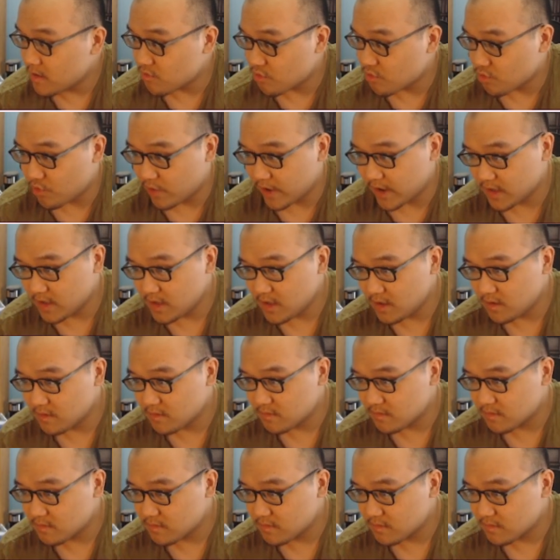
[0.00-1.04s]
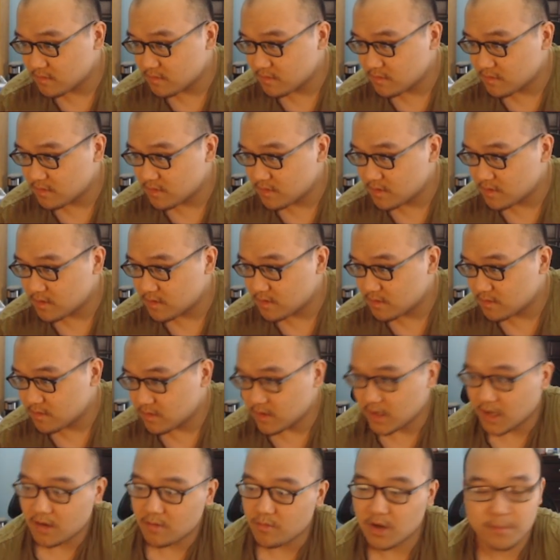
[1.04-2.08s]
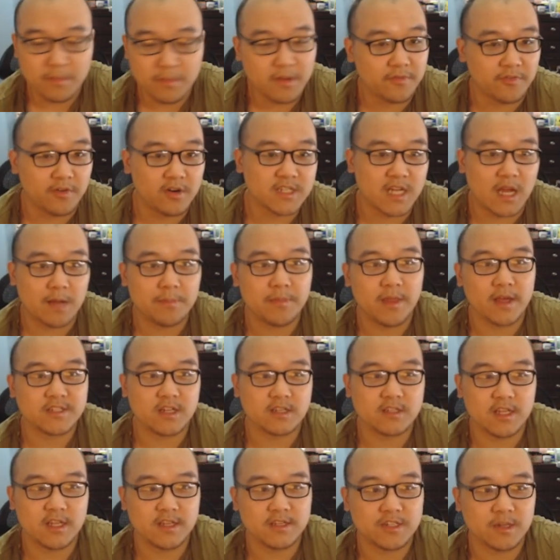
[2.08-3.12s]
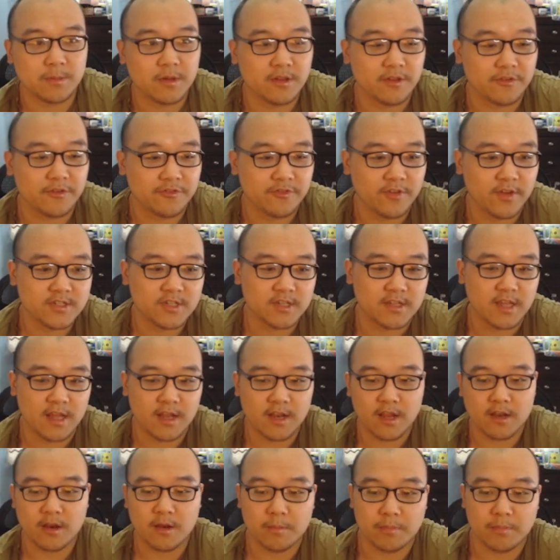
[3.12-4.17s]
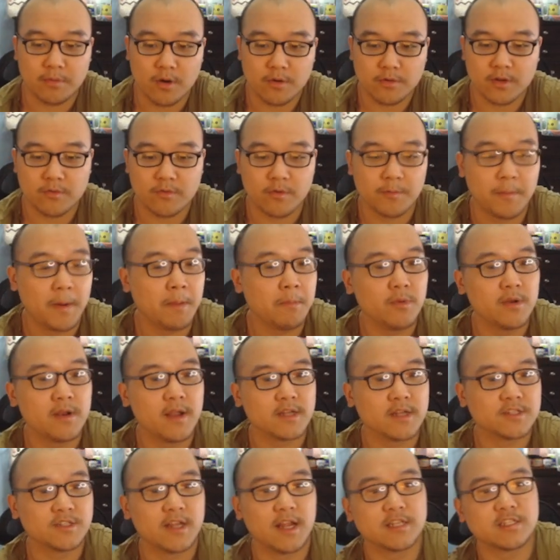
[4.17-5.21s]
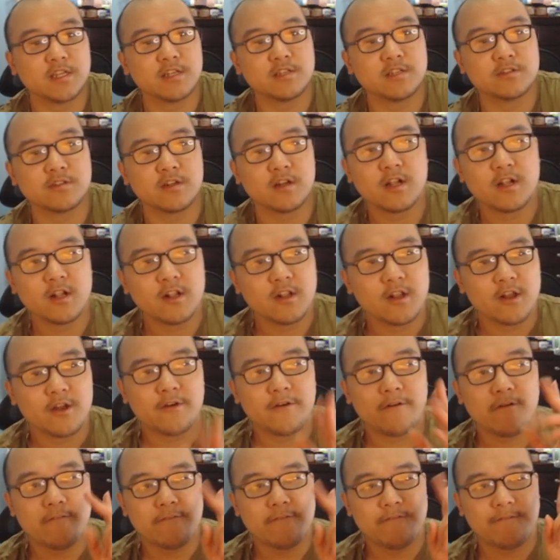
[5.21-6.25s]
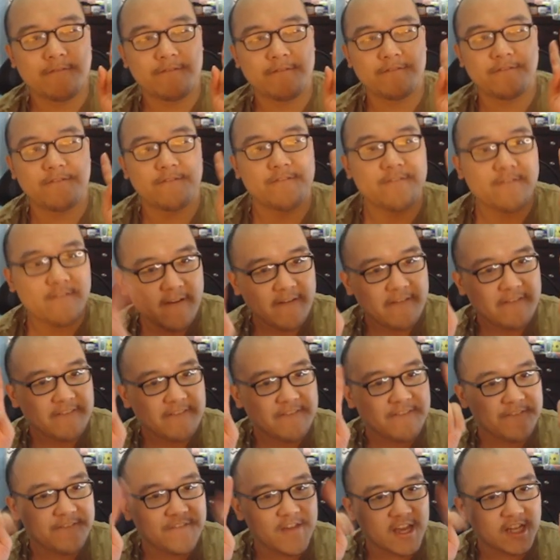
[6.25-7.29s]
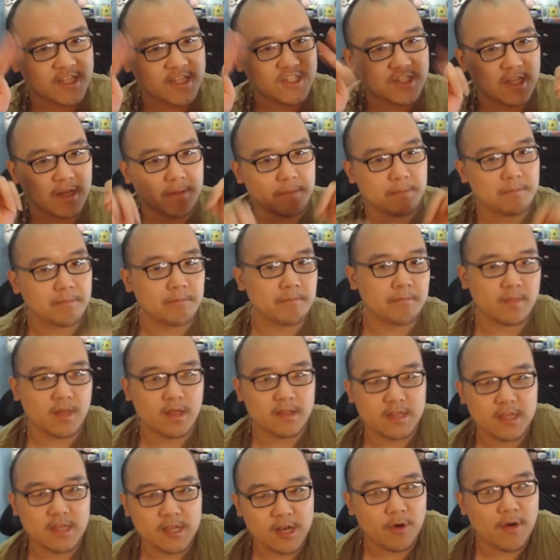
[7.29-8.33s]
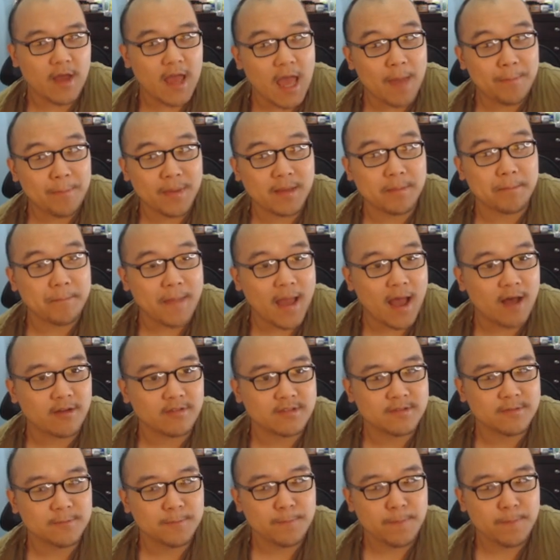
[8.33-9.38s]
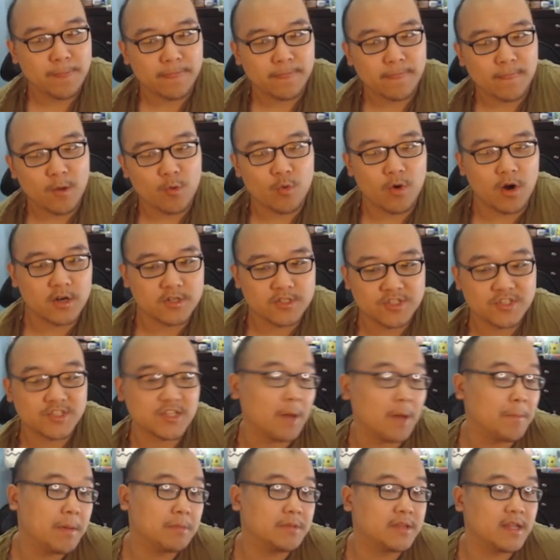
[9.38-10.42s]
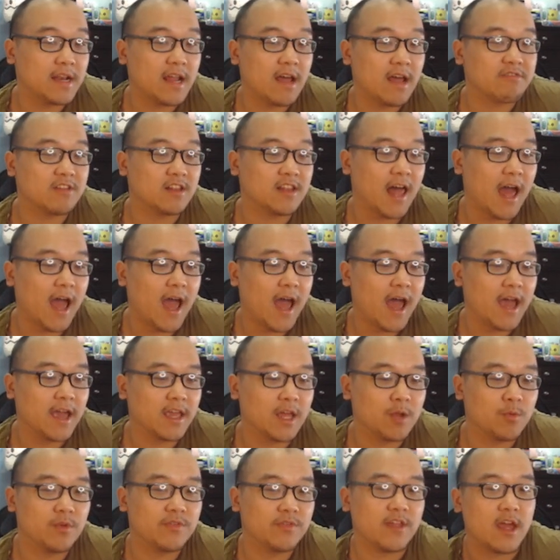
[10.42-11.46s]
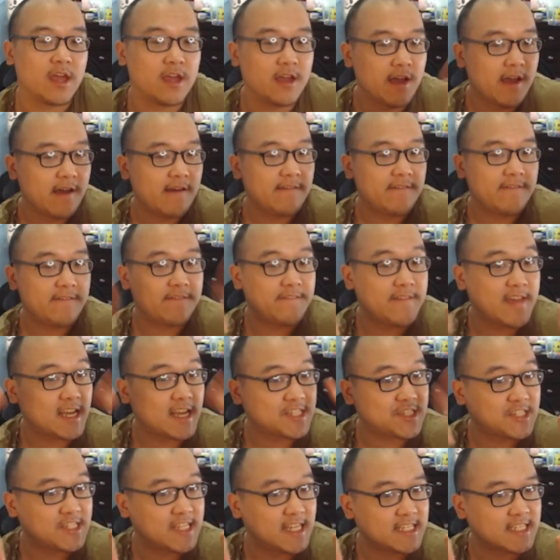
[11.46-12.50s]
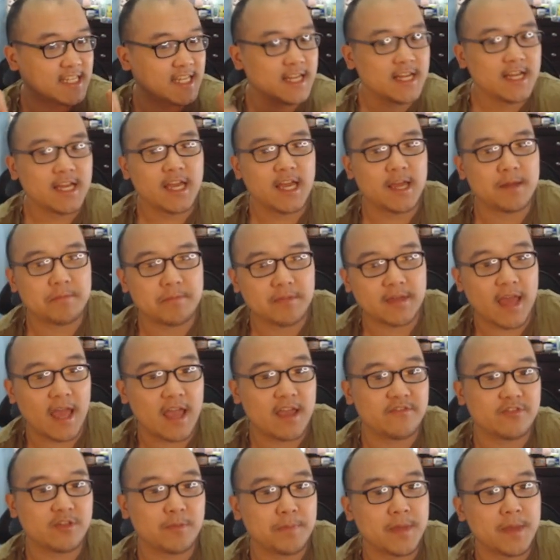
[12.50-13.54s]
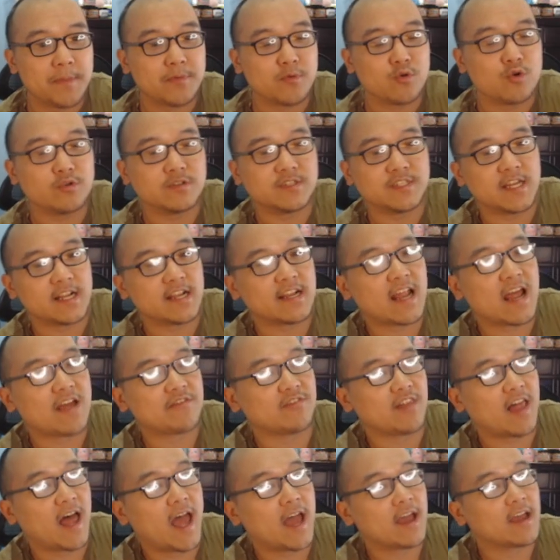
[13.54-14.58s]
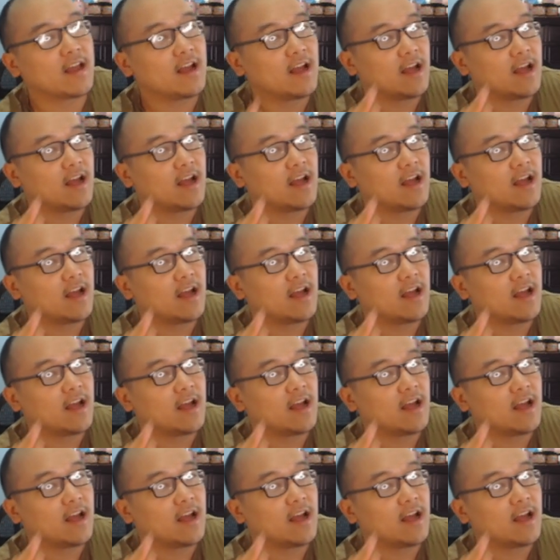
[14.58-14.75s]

Really? You know, it wouldn't be the first time Nexon did something to fix it and then it broke it. Remember when Nexon actually fixed, you know, Epic Mountain, where some people didn't have the lag, and when they fixed it, it gave the people who didn't have lag,